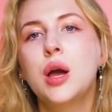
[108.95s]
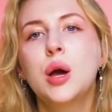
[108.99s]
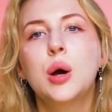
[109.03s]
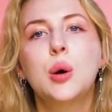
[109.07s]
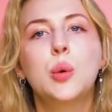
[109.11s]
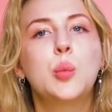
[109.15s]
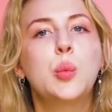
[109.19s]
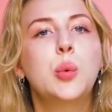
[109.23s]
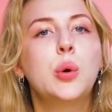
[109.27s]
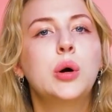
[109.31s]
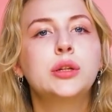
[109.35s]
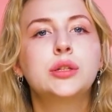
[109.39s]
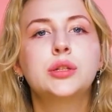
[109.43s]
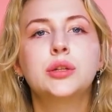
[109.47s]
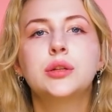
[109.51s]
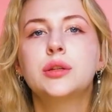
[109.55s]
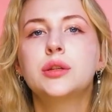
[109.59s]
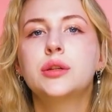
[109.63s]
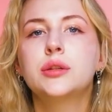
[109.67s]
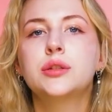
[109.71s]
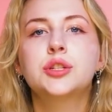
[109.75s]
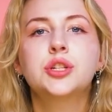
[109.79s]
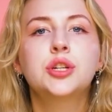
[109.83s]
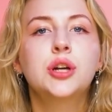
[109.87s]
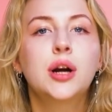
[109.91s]
what on
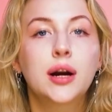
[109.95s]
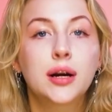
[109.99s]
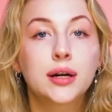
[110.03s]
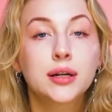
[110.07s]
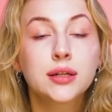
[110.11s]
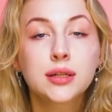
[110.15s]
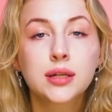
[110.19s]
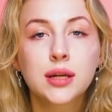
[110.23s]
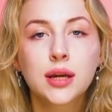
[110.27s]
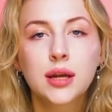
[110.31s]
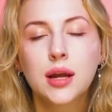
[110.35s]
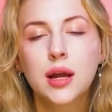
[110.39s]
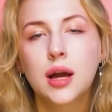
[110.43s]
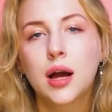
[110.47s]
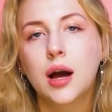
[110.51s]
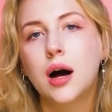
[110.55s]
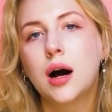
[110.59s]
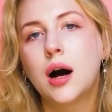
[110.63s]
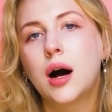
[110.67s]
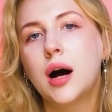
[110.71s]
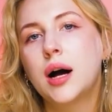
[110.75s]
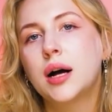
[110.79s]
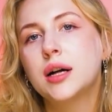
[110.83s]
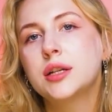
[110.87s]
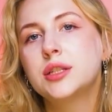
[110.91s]
your chart,
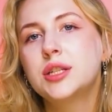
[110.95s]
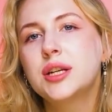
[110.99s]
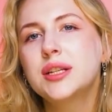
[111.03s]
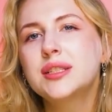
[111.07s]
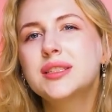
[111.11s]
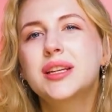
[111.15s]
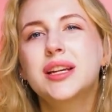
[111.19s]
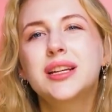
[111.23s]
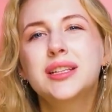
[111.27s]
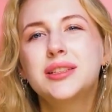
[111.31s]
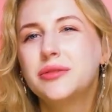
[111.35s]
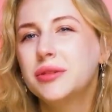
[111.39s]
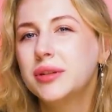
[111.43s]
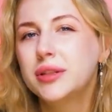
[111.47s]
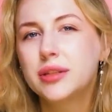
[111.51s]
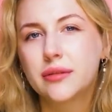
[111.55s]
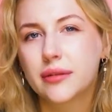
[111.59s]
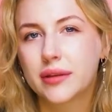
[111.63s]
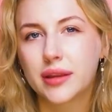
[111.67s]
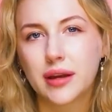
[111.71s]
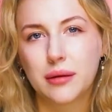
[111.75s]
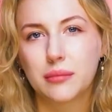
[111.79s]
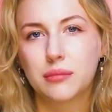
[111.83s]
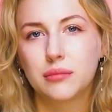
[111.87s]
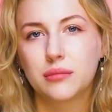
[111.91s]
just get rid
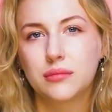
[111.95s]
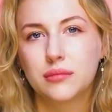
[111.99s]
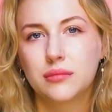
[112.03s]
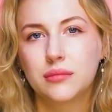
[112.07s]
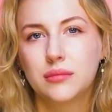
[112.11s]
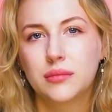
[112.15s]
of them.